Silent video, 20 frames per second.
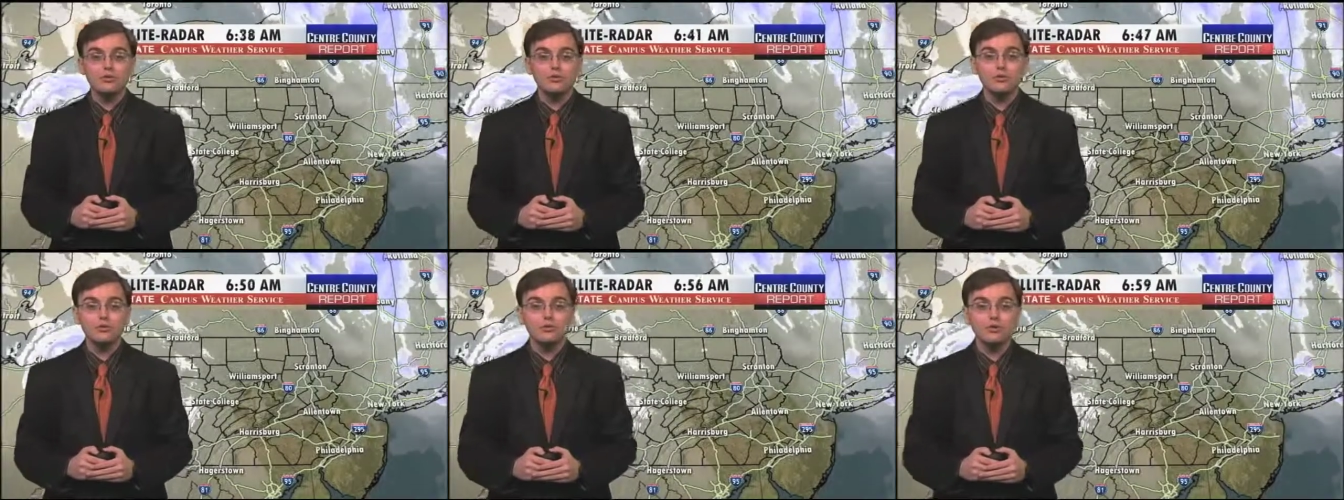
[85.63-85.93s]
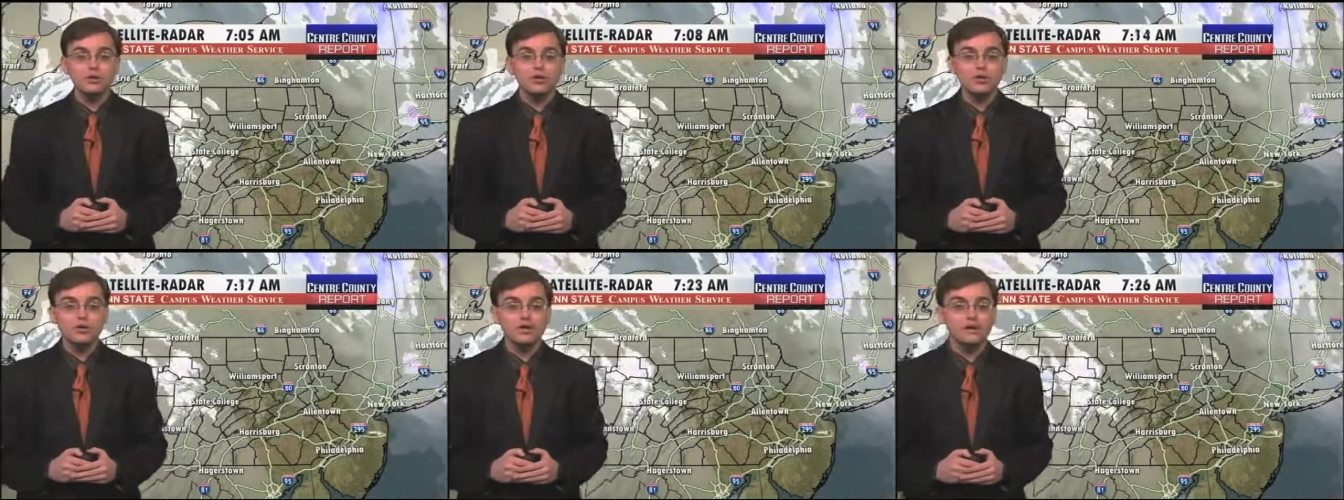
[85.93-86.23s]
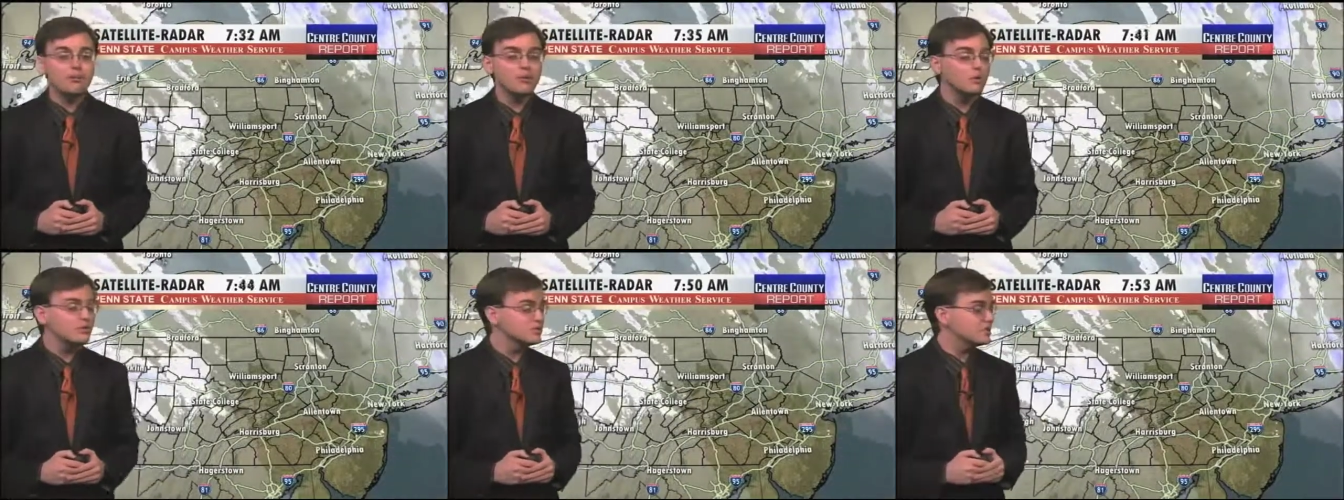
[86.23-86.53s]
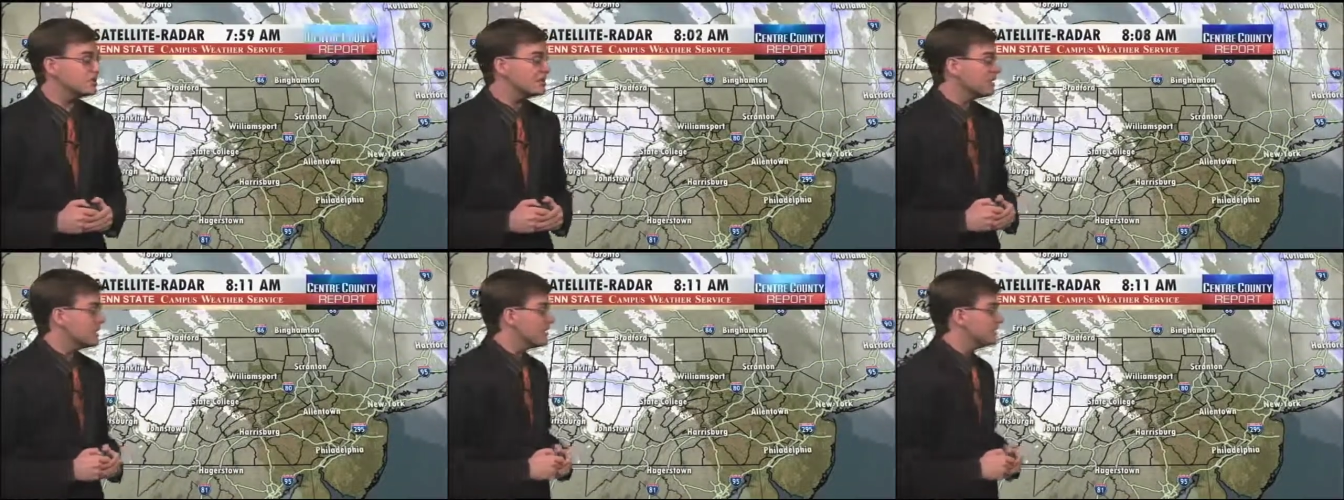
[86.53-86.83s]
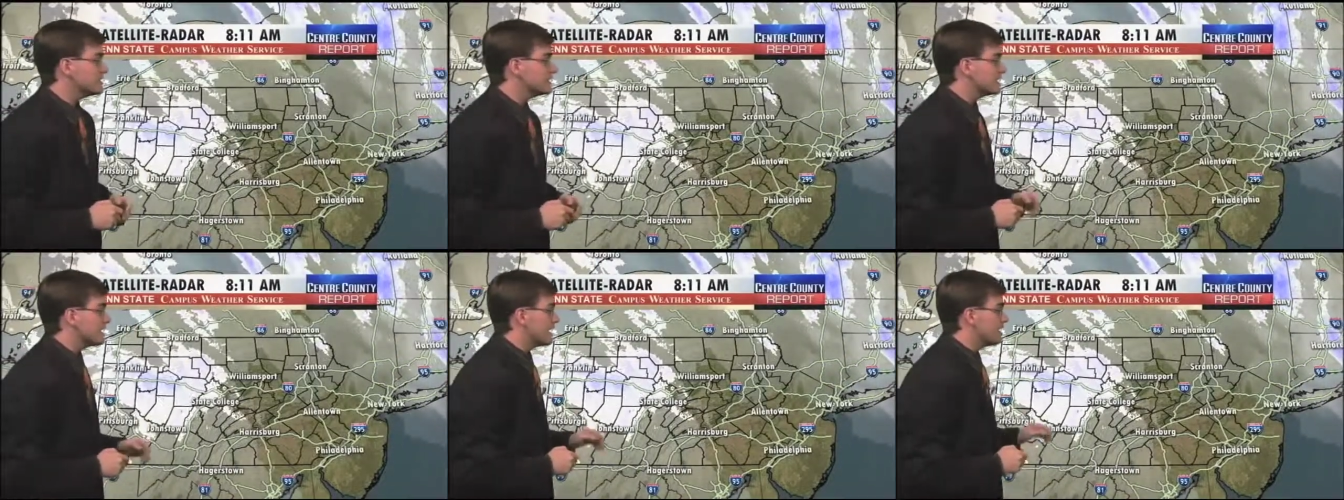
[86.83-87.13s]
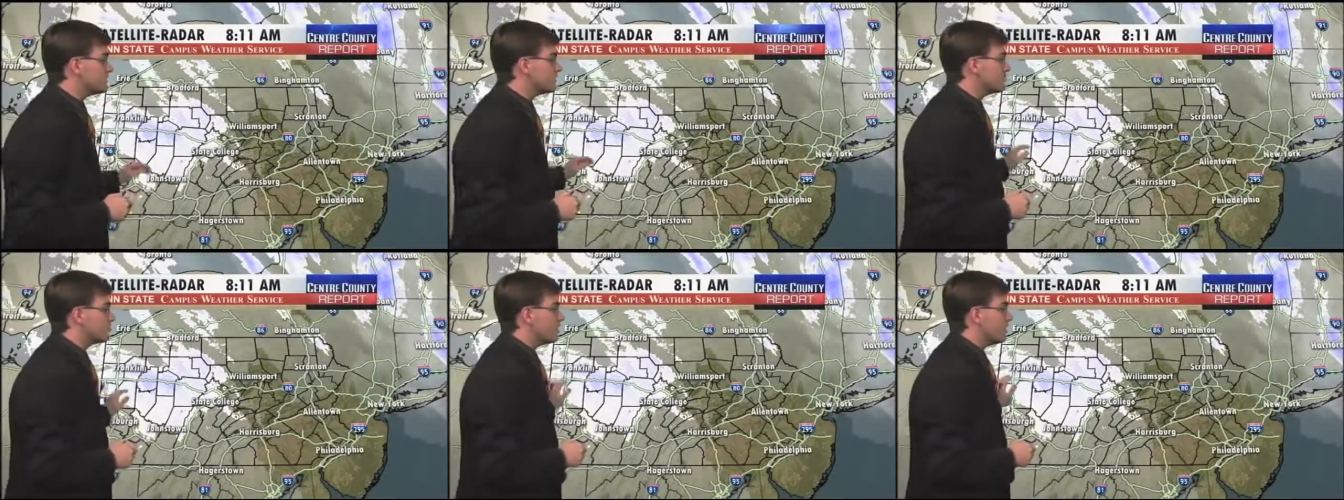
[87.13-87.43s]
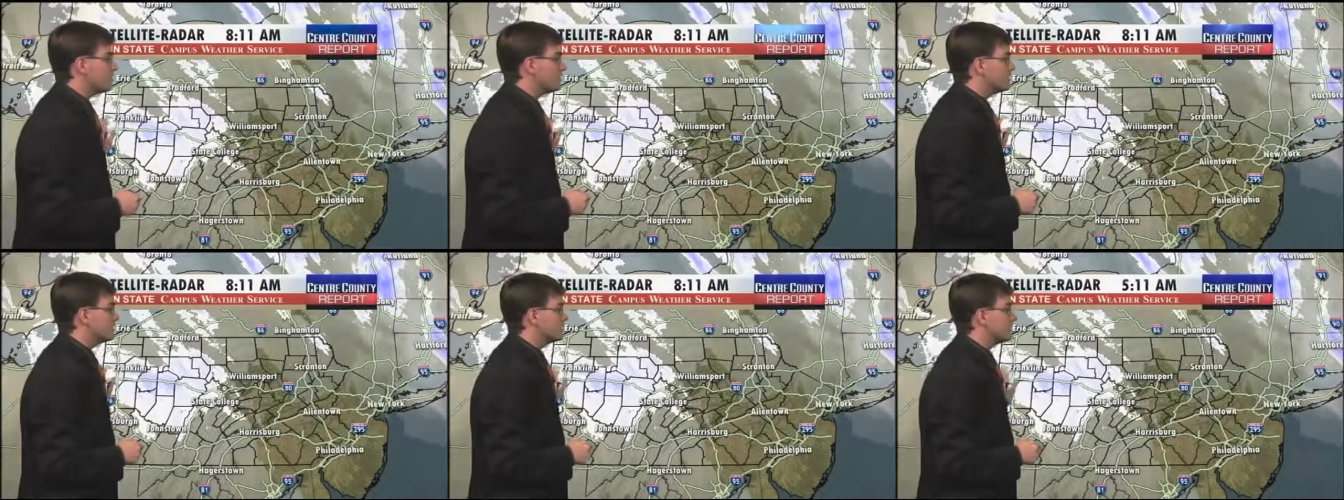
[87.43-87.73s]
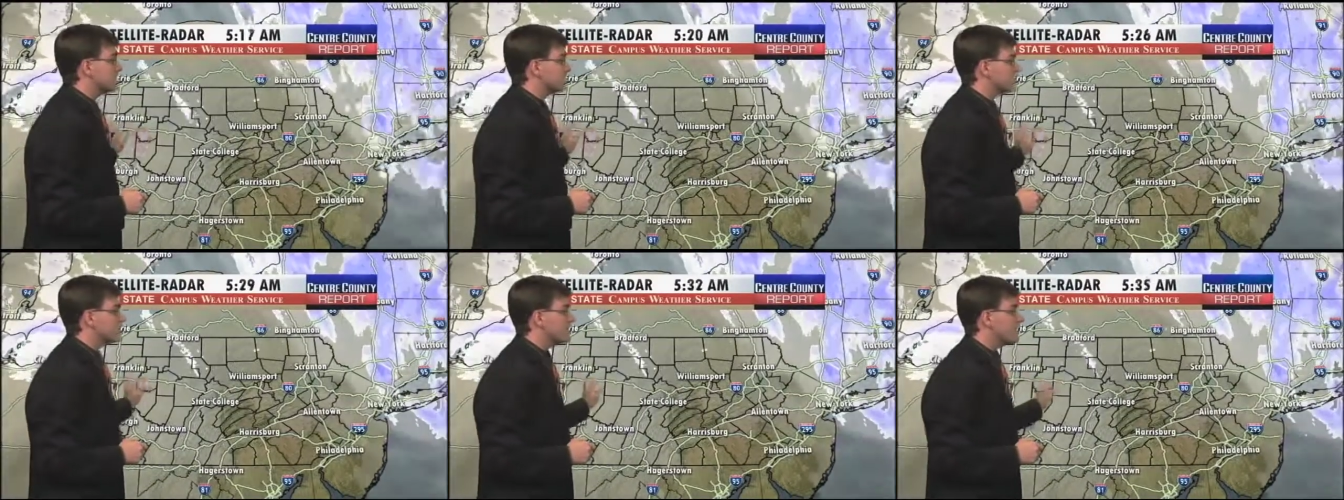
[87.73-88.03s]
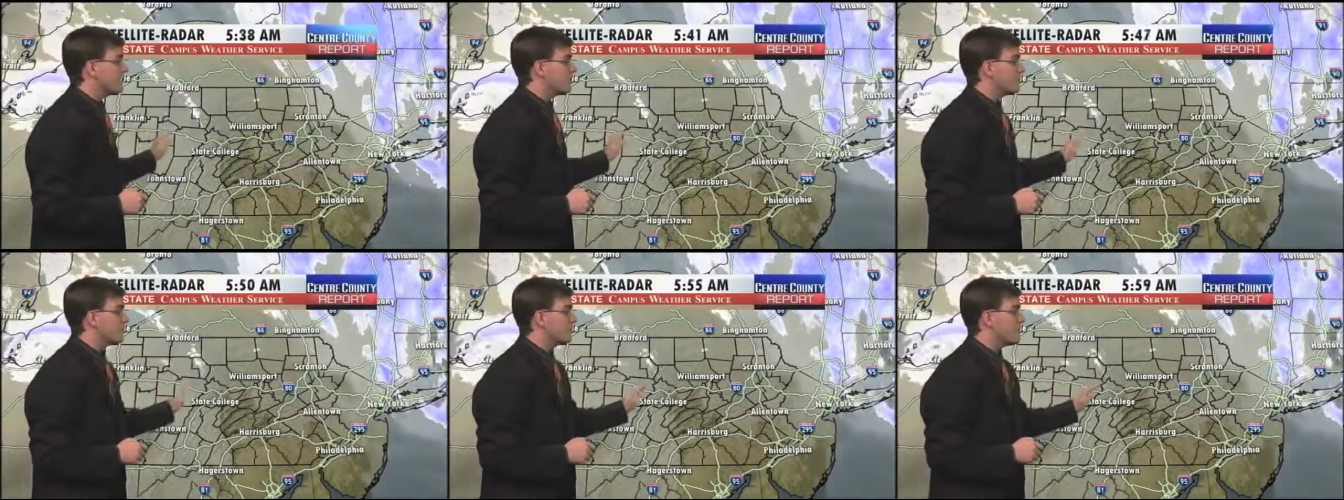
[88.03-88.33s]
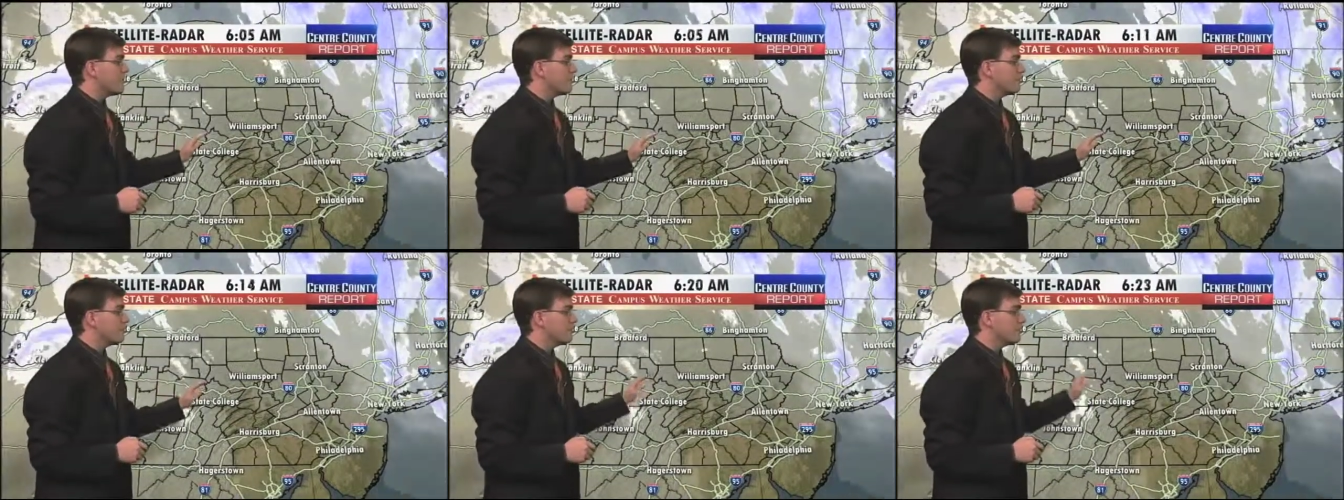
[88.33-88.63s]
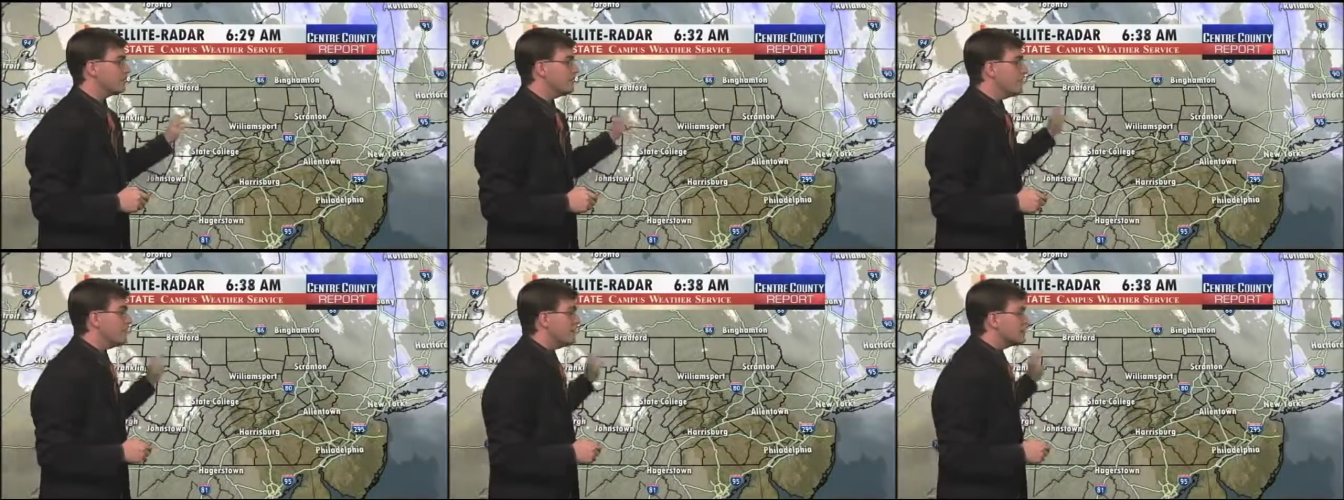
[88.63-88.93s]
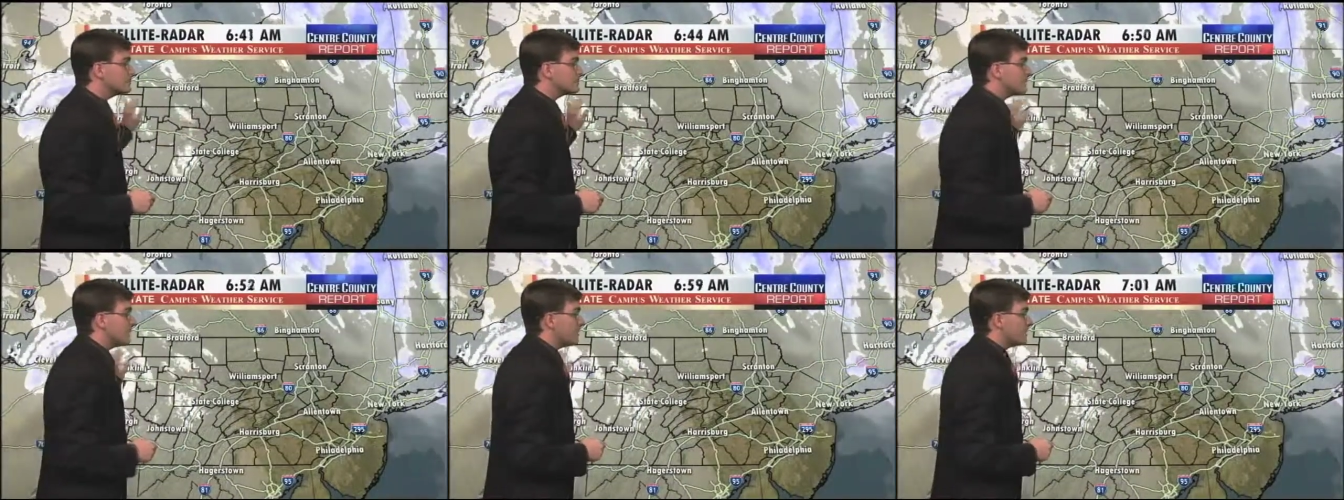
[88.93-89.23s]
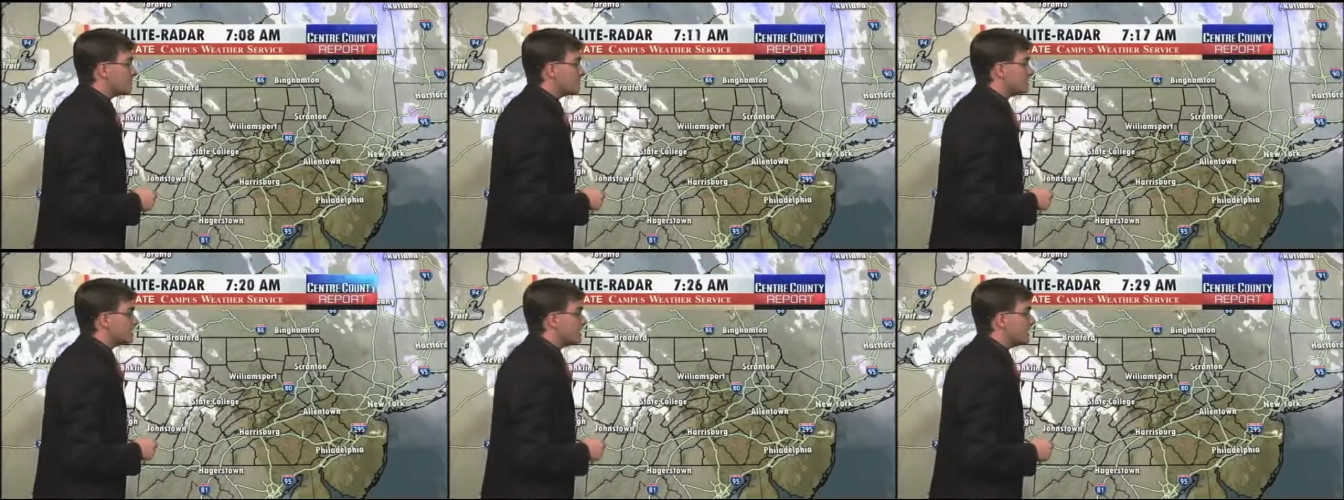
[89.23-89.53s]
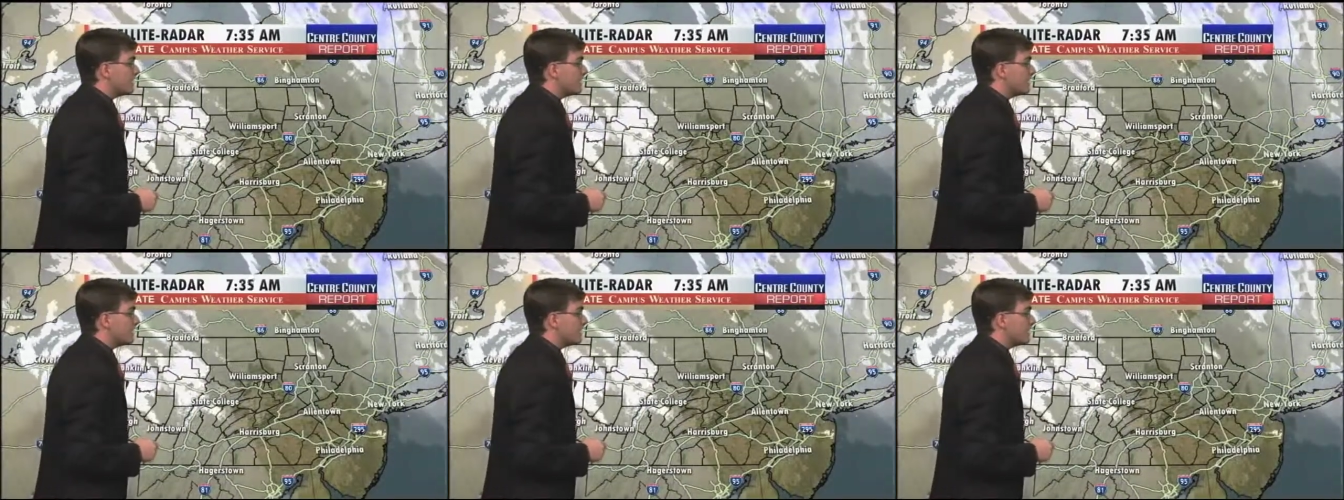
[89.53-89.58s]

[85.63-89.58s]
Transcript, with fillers: we're looking at mostly cloudy skies throughout the entire Commonwealth. Scattered